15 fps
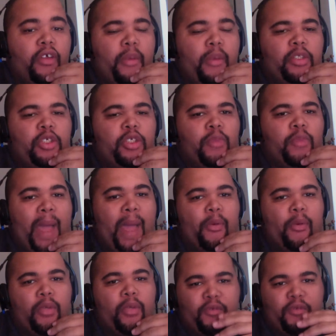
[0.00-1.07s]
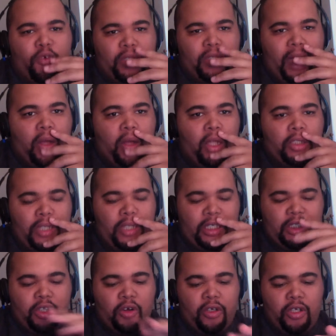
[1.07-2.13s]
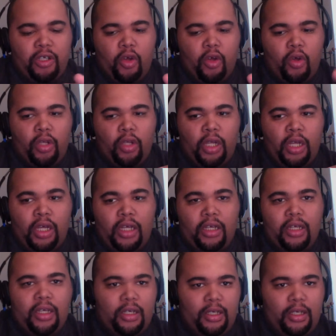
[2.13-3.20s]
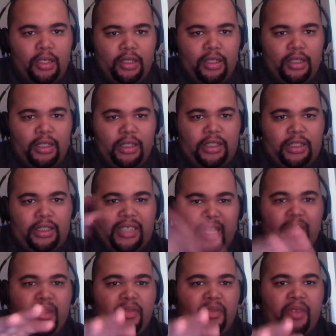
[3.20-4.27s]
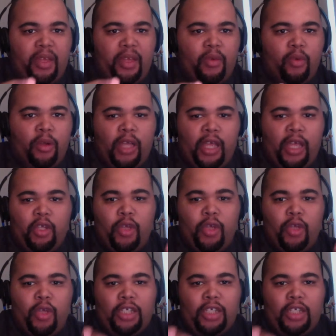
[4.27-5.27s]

too, Piper was the first guy also that started the whole segment thing where like you had your own